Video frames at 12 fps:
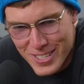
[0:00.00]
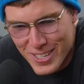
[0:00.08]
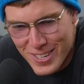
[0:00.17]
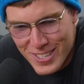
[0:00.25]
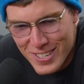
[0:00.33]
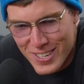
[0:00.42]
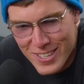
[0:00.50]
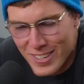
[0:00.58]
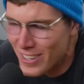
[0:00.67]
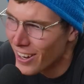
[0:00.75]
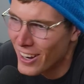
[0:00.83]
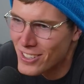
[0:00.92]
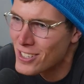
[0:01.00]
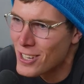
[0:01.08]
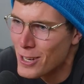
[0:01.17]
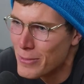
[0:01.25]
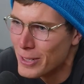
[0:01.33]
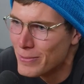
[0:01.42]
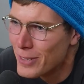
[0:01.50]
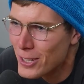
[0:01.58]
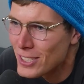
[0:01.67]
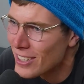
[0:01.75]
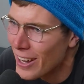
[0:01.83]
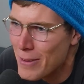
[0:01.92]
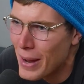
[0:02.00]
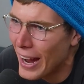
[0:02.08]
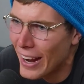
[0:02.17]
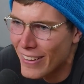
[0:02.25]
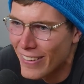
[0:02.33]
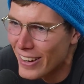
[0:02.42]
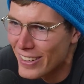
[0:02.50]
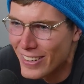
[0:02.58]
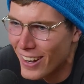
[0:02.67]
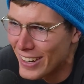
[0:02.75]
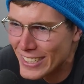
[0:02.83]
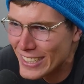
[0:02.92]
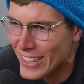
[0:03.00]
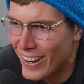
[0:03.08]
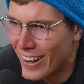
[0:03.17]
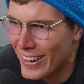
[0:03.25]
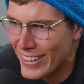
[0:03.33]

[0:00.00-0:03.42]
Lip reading: seriously just the nicest human, most laid back, like nicest guy.